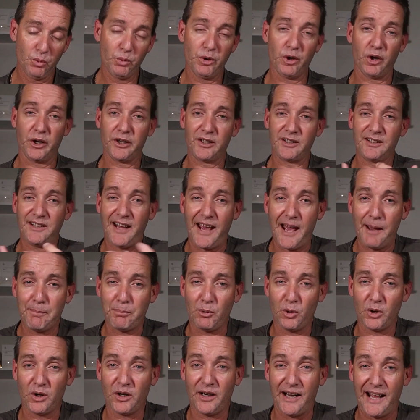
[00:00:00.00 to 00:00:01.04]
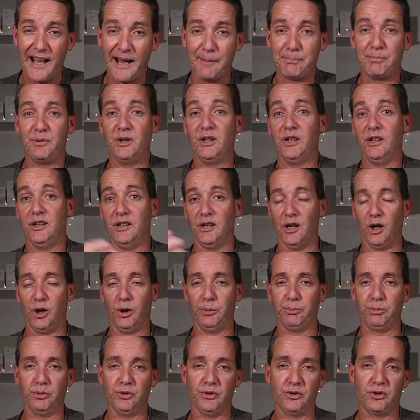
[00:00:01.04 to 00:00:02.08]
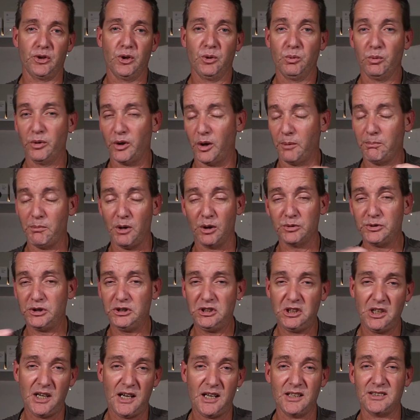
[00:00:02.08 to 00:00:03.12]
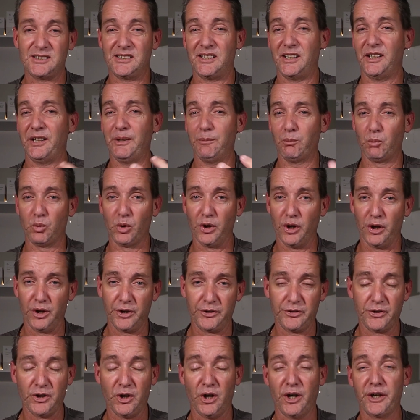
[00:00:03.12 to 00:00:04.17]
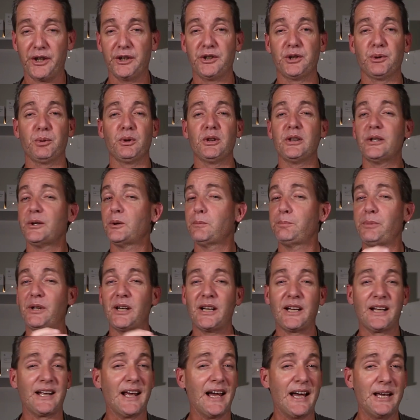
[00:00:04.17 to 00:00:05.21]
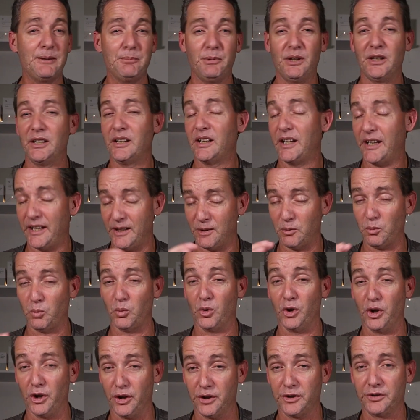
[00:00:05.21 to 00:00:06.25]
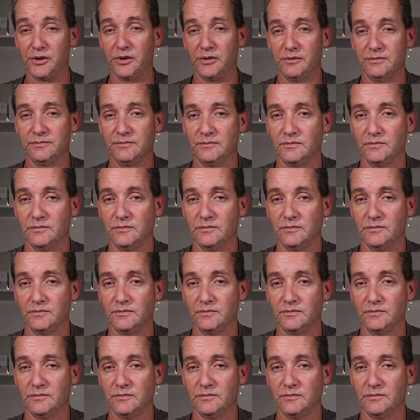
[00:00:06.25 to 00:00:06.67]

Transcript: When I tap on an app, it opens. When I multitask, it works. I can do a little bit of gaming and it works.